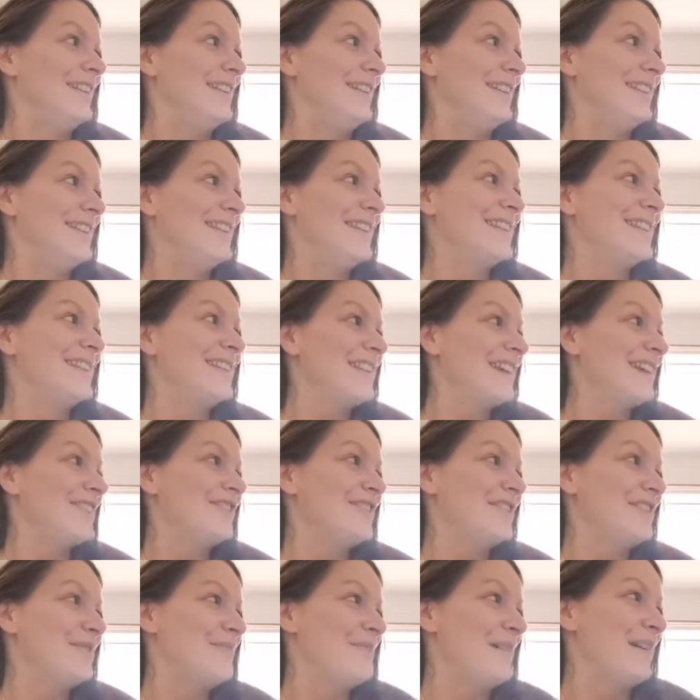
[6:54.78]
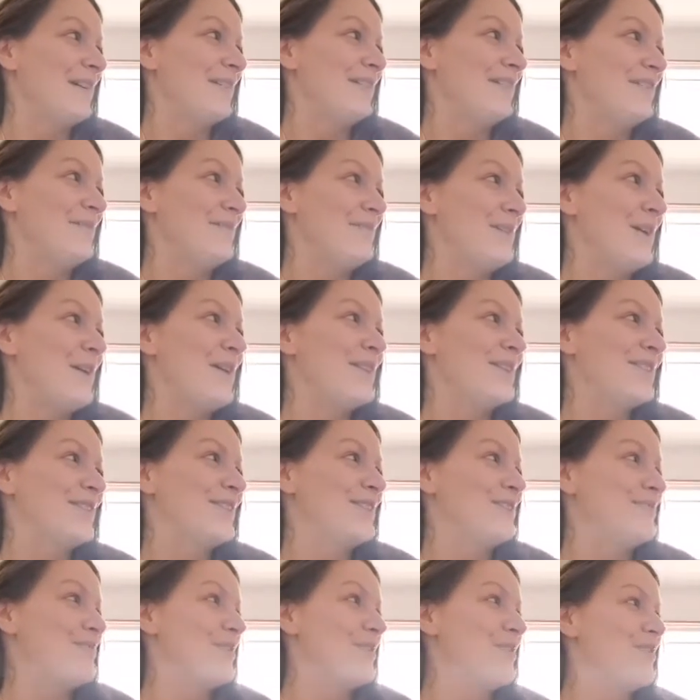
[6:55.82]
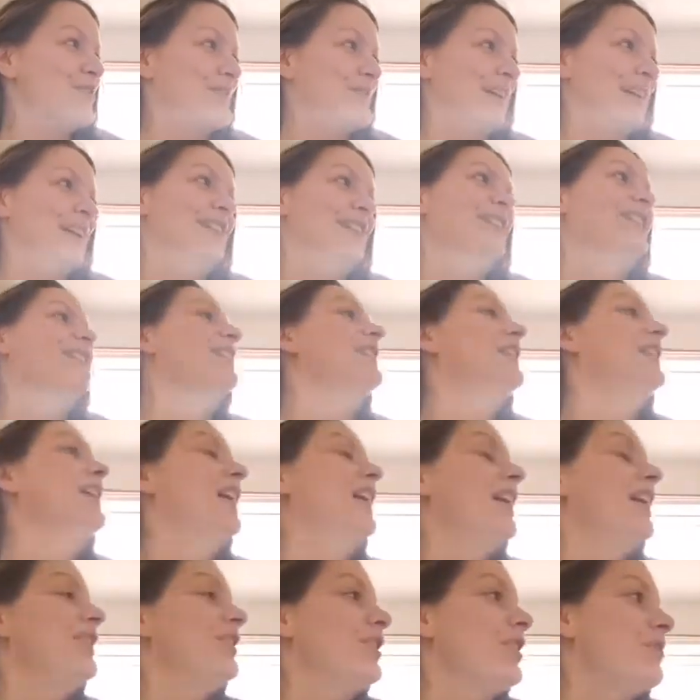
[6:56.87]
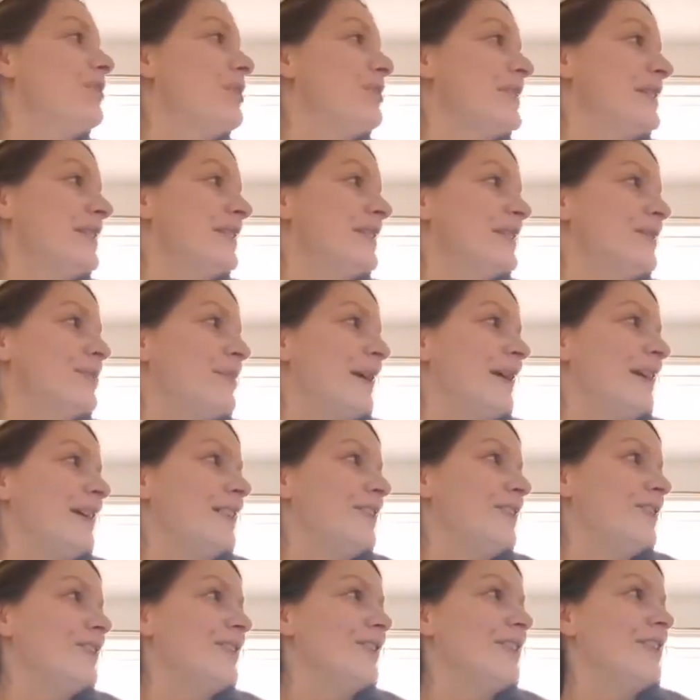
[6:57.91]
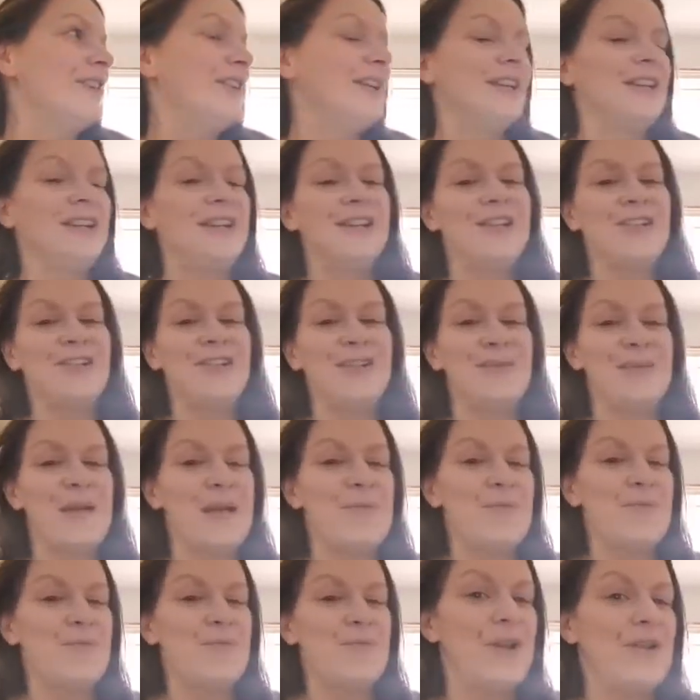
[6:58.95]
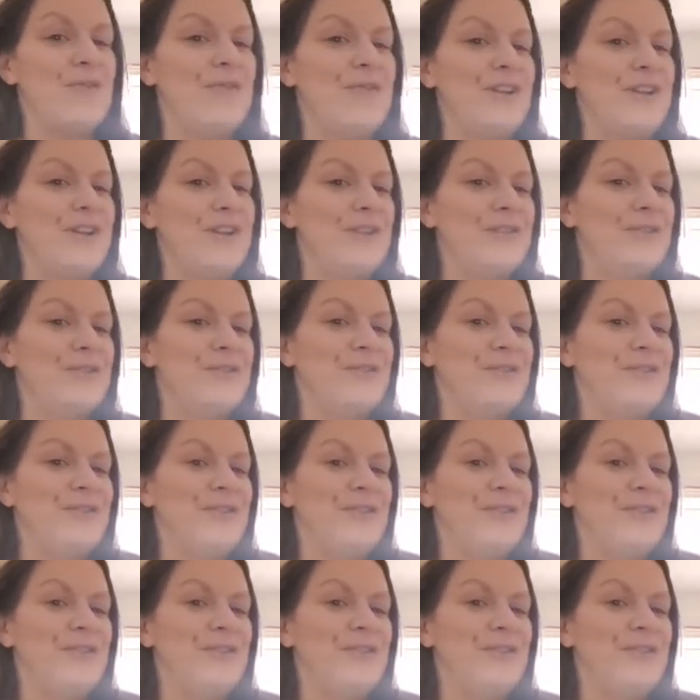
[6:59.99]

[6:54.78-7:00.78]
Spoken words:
This is actually my personal profile and not my business page. She might be brave enough.